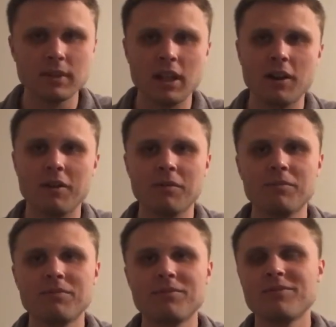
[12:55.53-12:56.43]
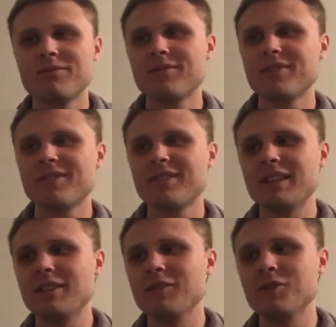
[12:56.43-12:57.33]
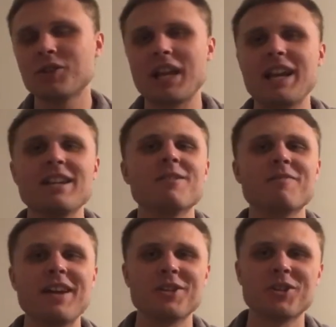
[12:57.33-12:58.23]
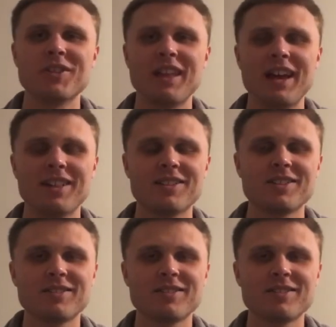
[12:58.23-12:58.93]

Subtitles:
you just get an intervention that